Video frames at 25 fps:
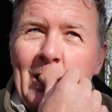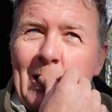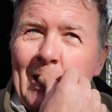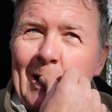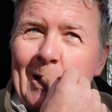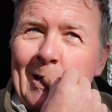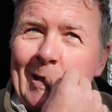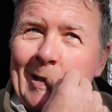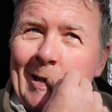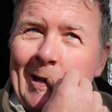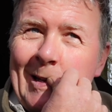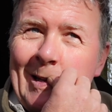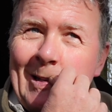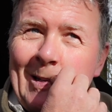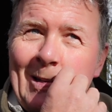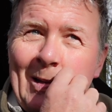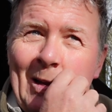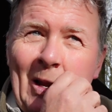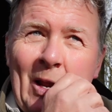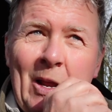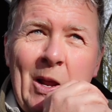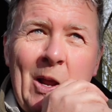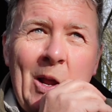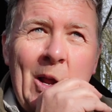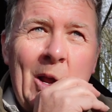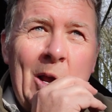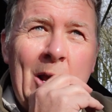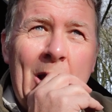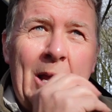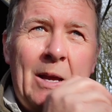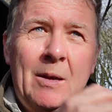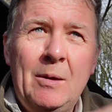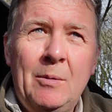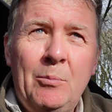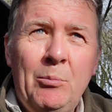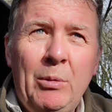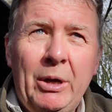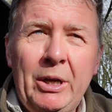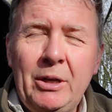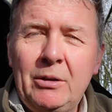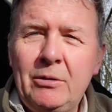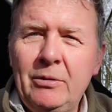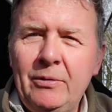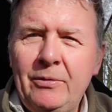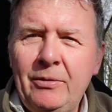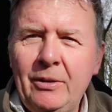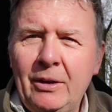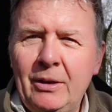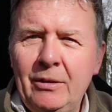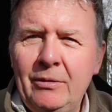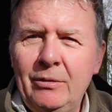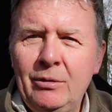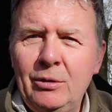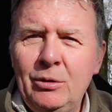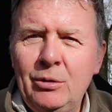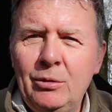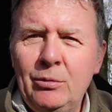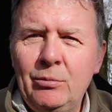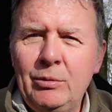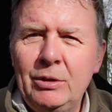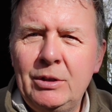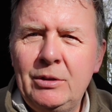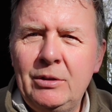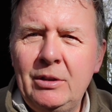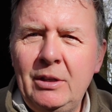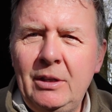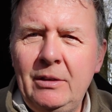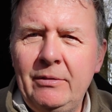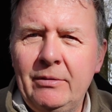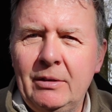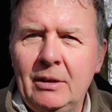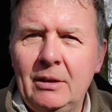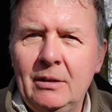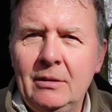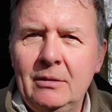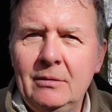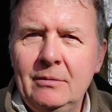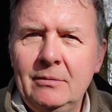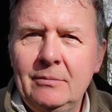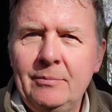that says microphone or receiver.